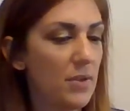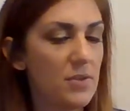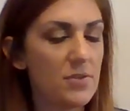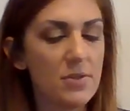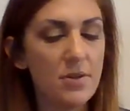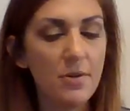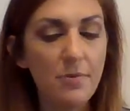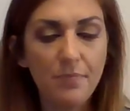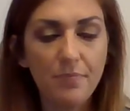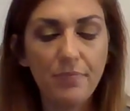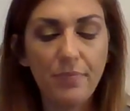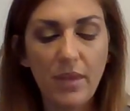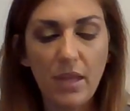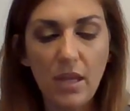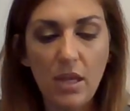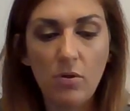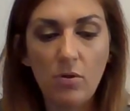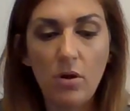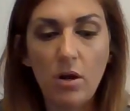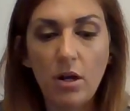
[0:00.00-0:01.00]
So
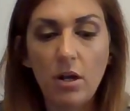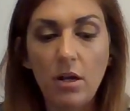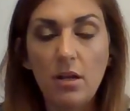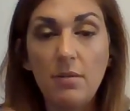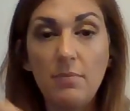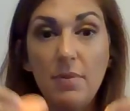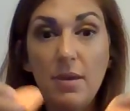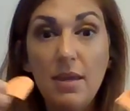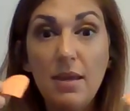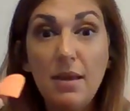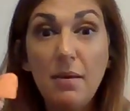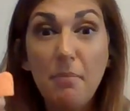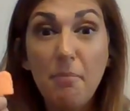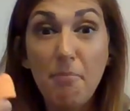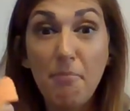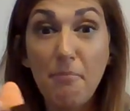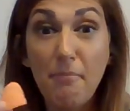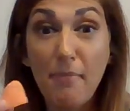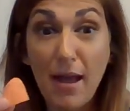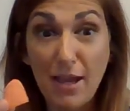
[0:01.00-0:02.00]
here are going to be
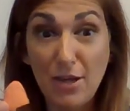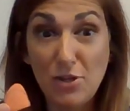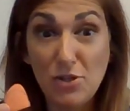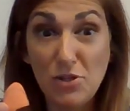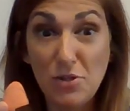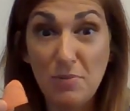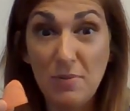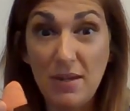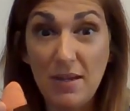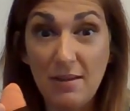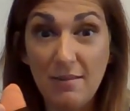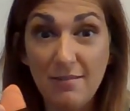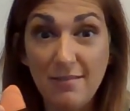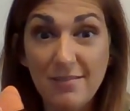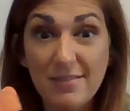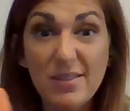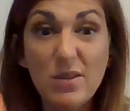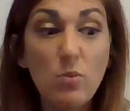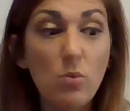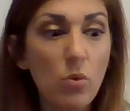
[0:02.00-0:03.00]
my two
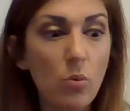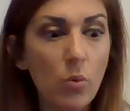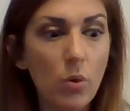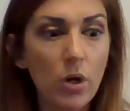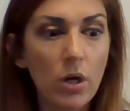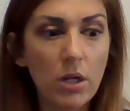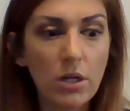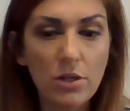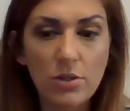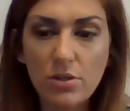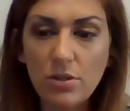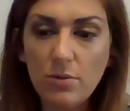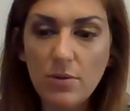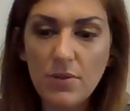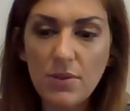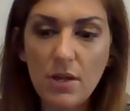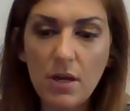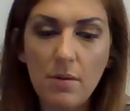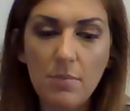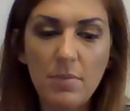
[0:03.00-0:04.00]
ears, and what we're going to do
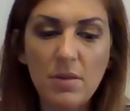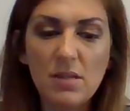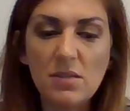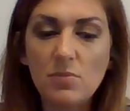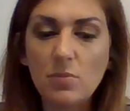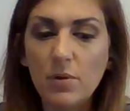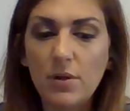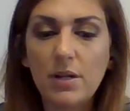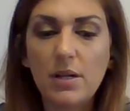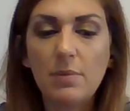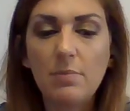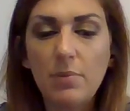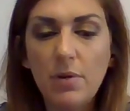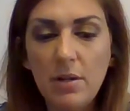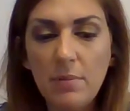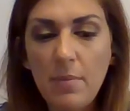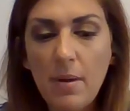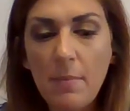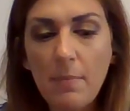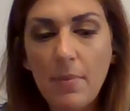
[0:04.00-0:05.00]
with them is we're going to put
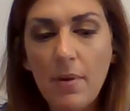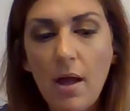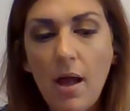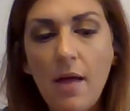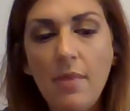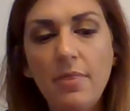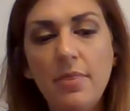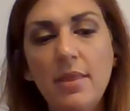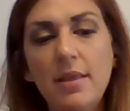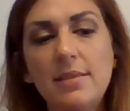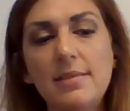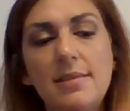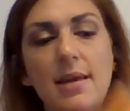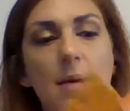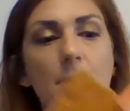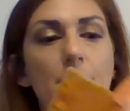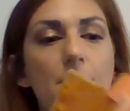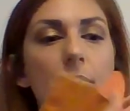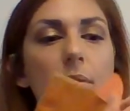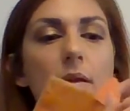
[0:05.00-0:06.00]
them up on the
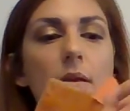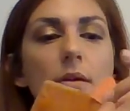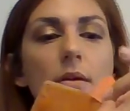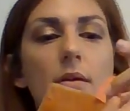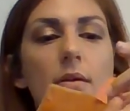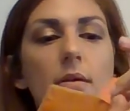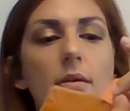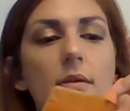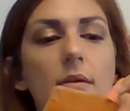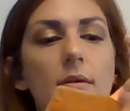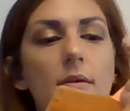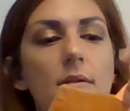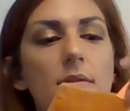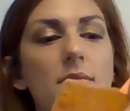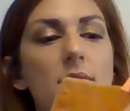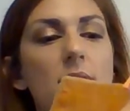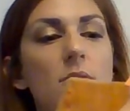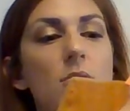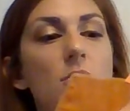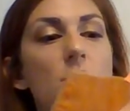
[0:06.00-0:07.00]
top.
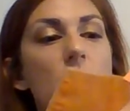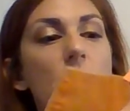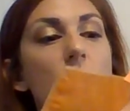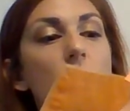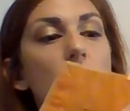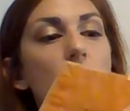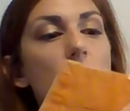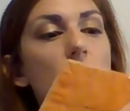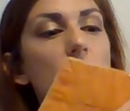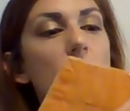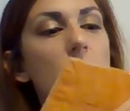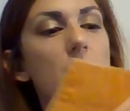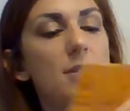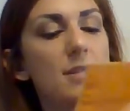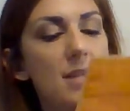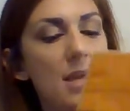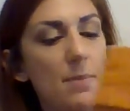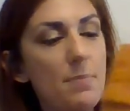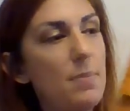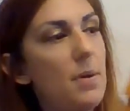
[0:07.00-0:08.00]
So you could glue it, you could
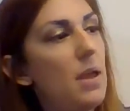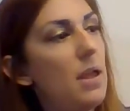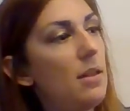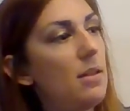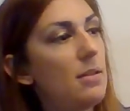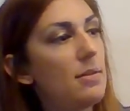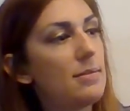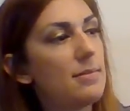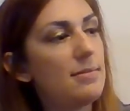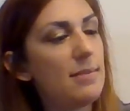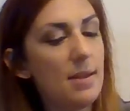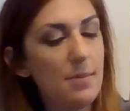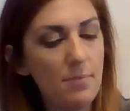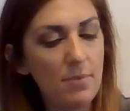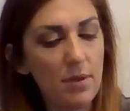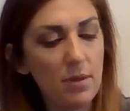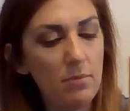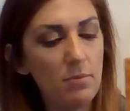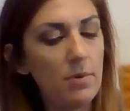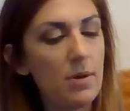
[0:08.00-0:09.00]
tape it, you could staple
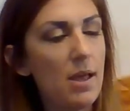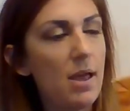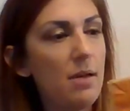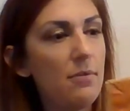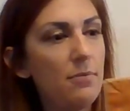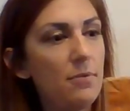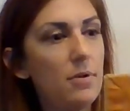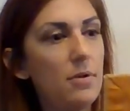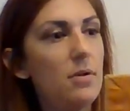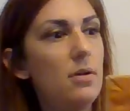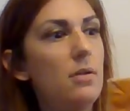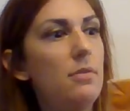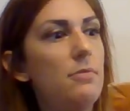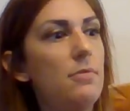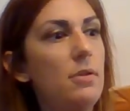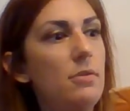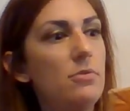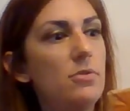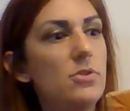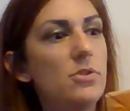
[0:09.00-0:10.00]
it, whatever
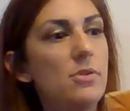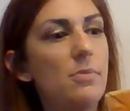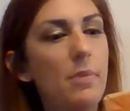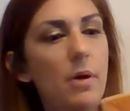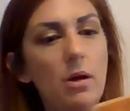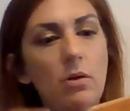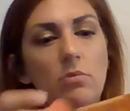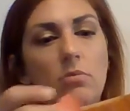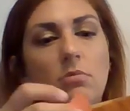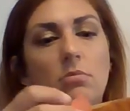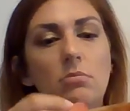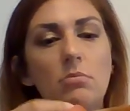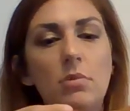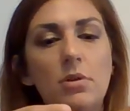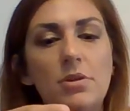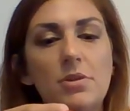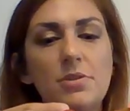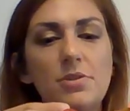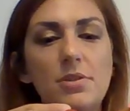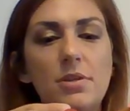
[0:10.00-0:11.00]
floats your boat.
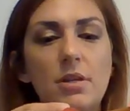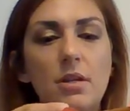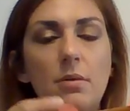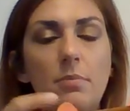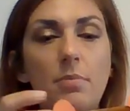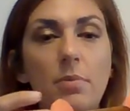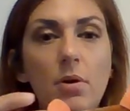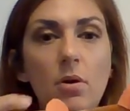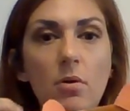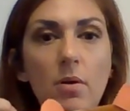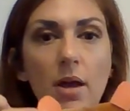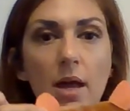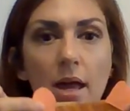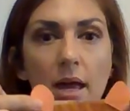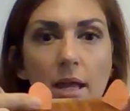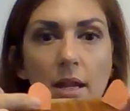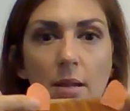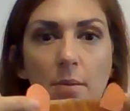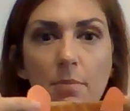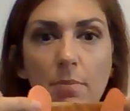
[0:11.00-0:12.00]
We're just going to go
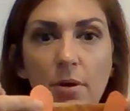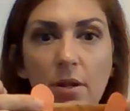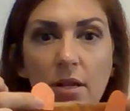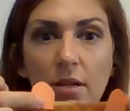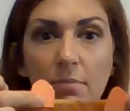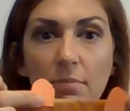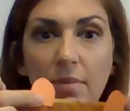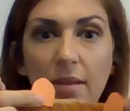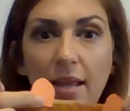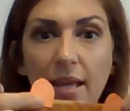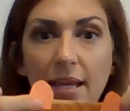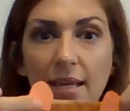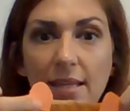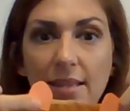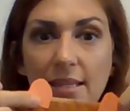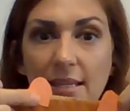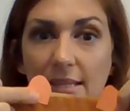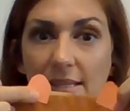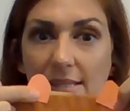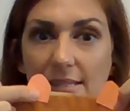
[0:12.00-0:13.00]
ahead and put them like
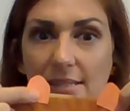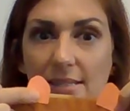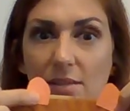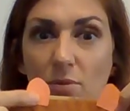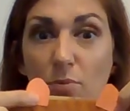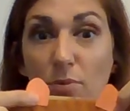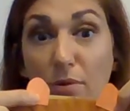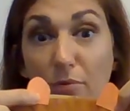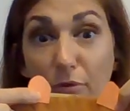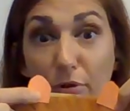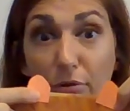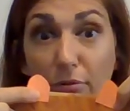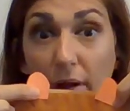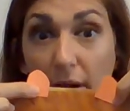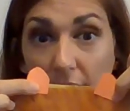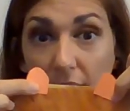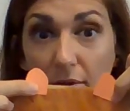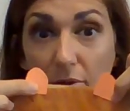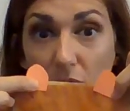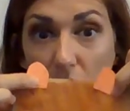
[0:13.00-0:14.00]
this. So whenever you're
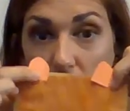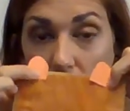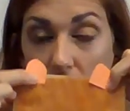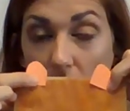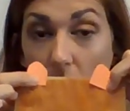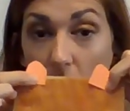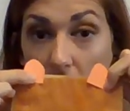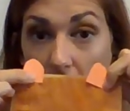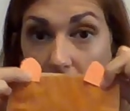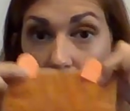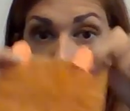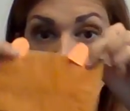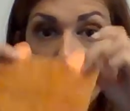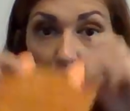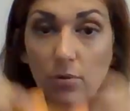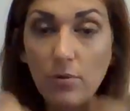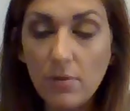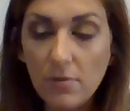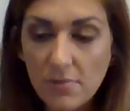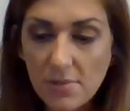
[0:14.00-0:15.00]
ready, you can go ahead and
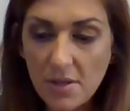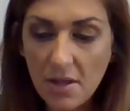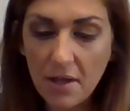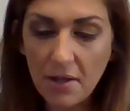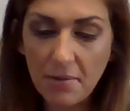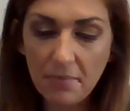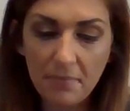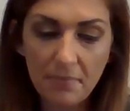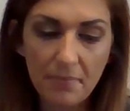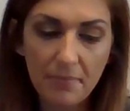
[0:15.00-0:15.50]
glue those on.